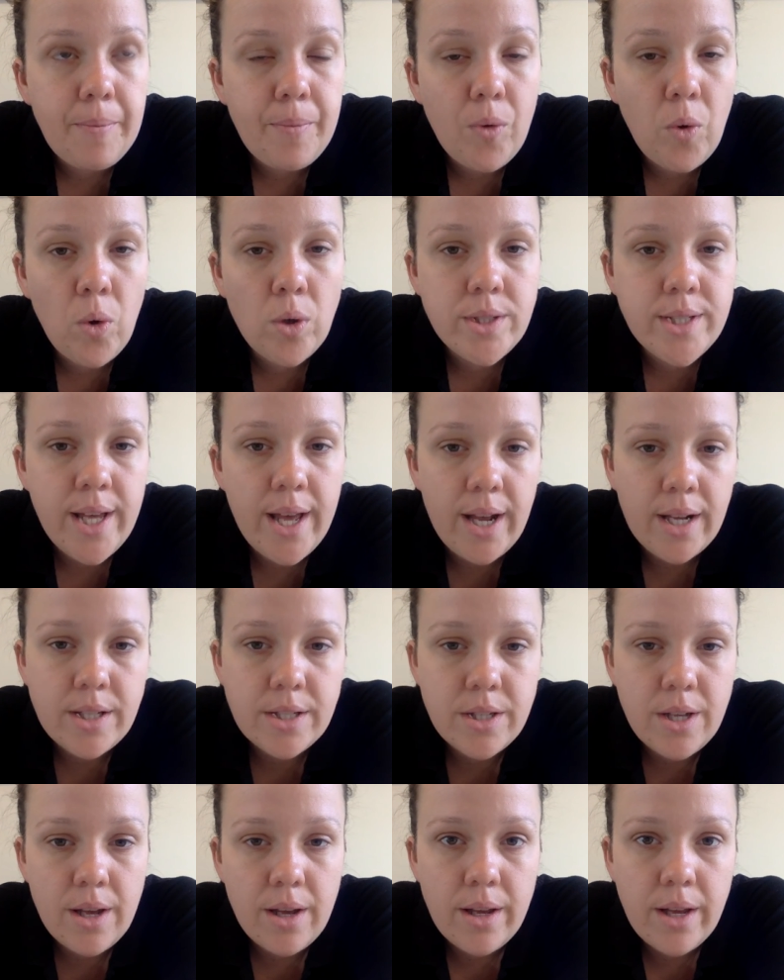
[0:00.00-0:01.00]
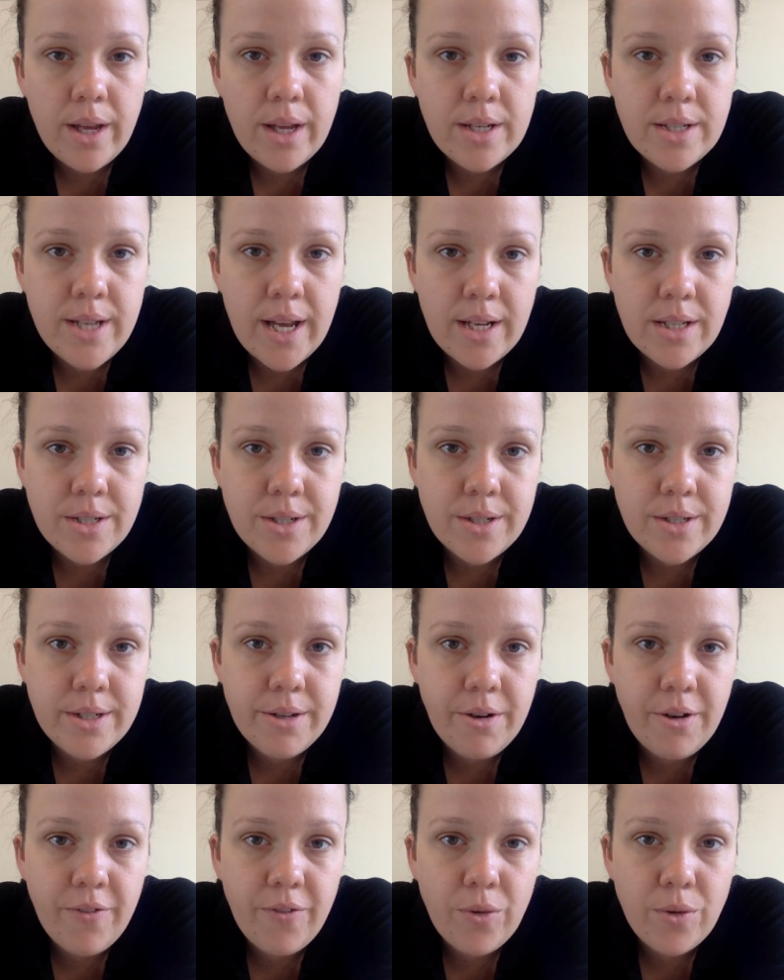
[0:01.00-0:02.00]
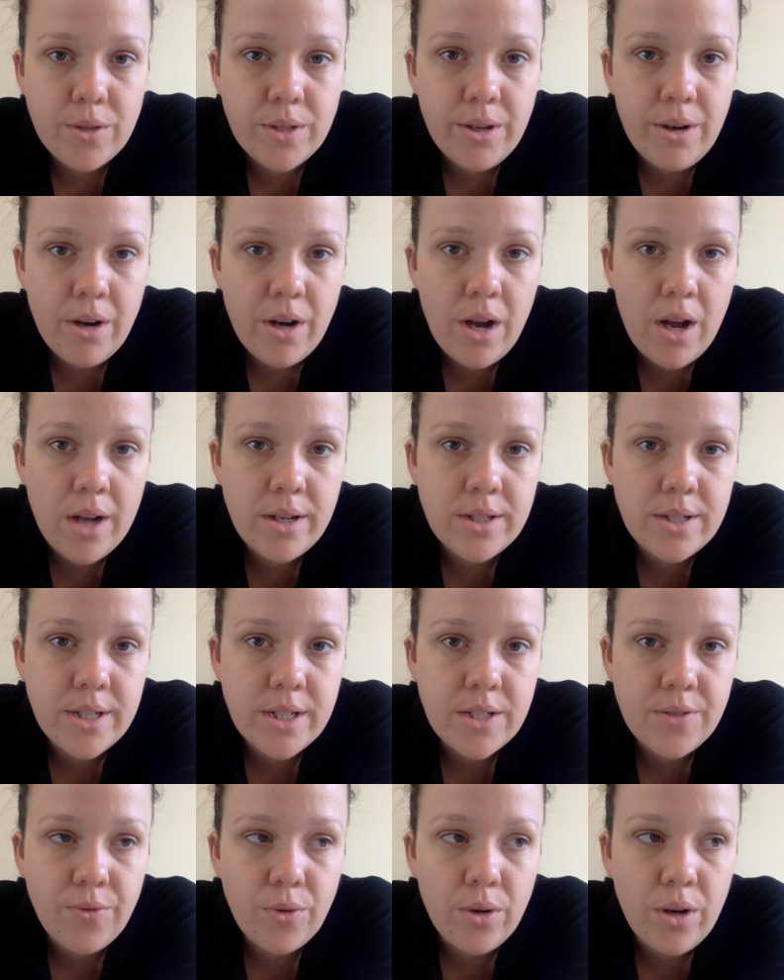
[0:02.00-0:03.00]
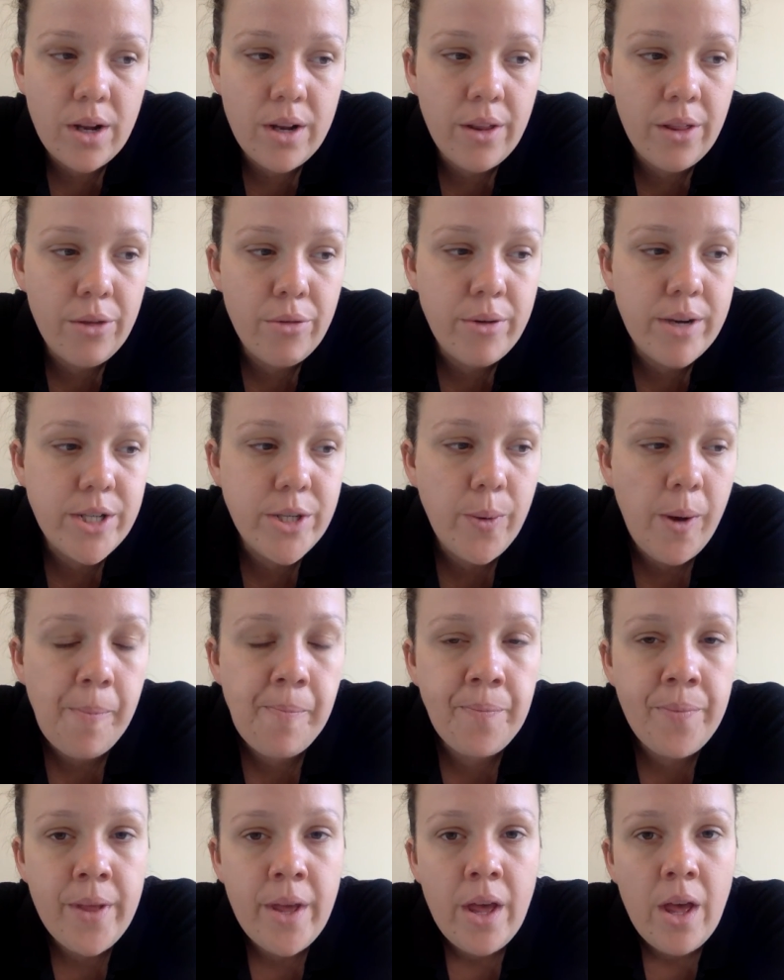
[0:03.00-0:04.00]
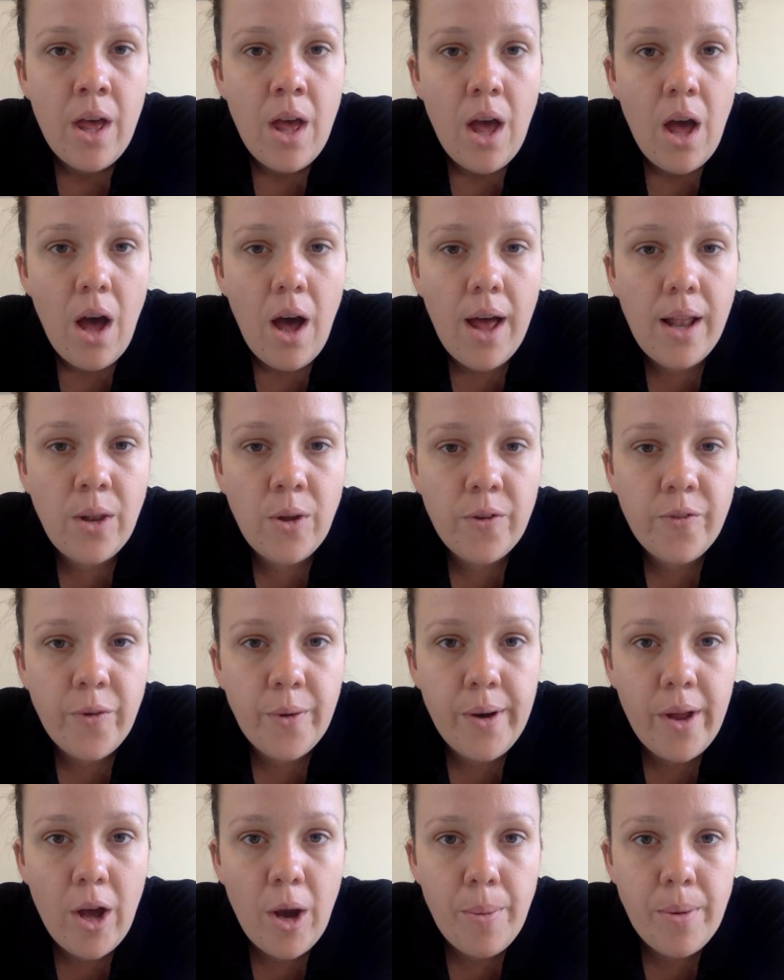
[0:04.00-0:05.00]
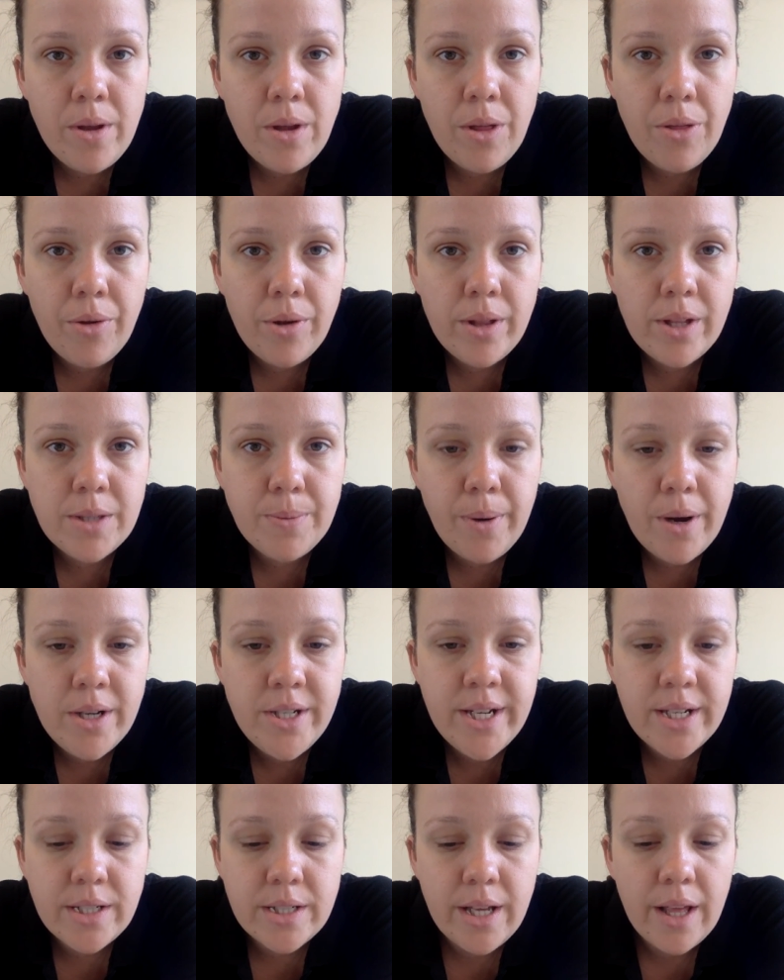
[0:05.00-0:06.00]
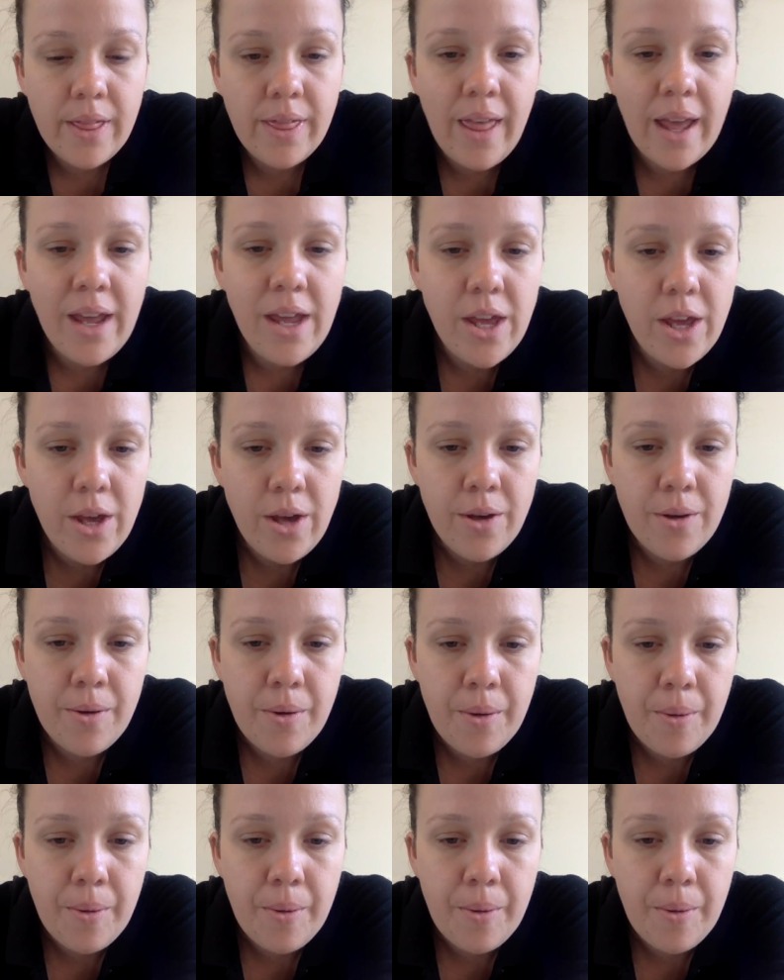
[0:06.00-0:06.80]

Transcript: or text, so you can text on 0409 649 321. I look forward to helping you through this project. Thank you.